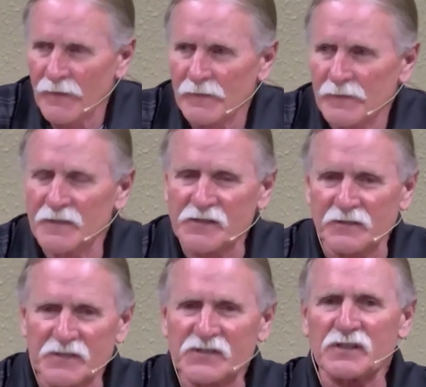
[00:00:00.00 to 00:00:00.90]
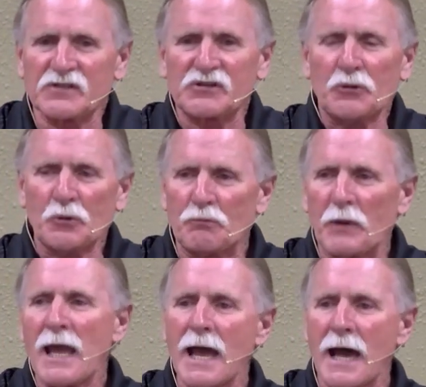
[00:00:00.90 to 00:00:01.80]
This, this gets so
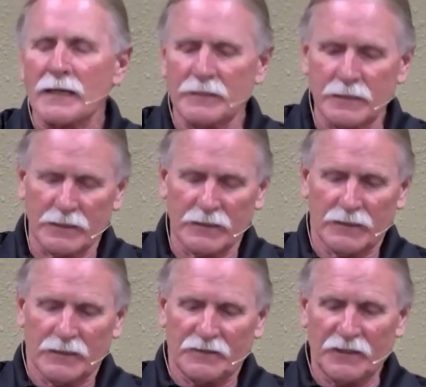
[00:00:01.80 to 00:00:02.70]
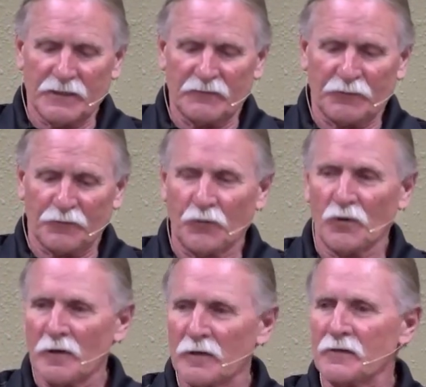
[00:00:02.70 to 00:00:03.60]
bad that for
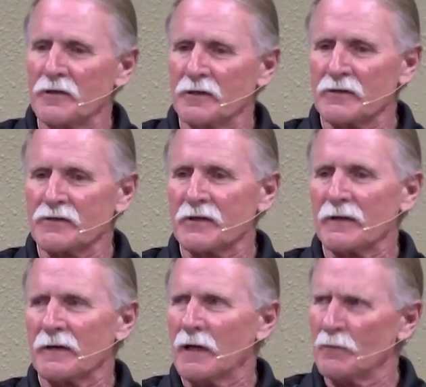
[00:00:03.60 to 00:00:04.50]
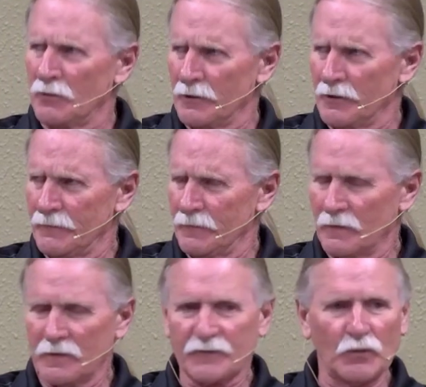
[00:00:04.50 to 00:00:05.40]
400 years, I believe
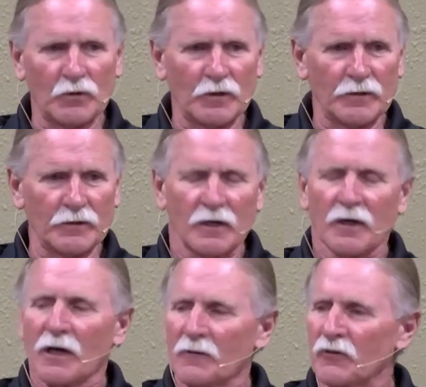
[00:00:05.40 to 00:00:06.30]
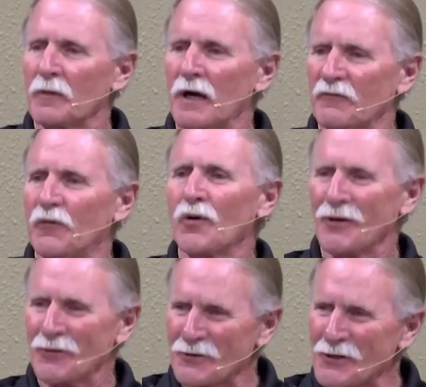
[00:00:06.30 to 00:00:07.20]
it's 400, for about
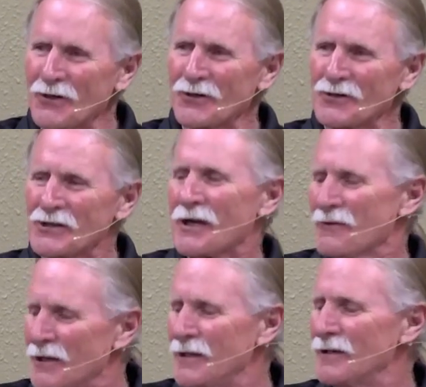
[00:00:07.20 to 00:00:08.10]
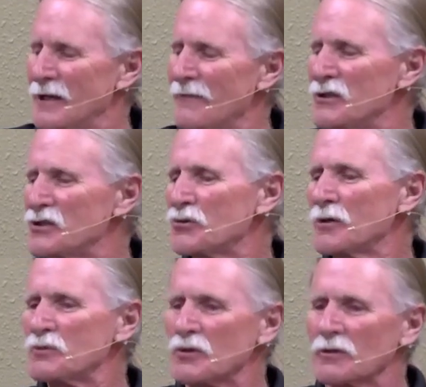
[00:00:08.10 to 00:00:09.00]
400 years, they didn't have any
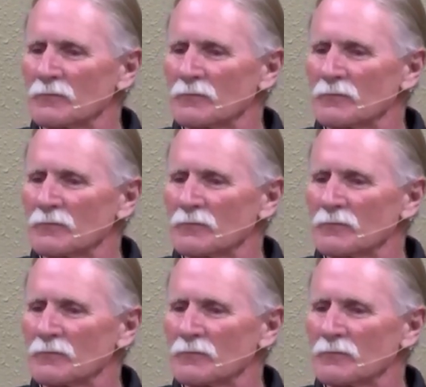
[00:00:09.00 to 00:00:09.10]
scripture.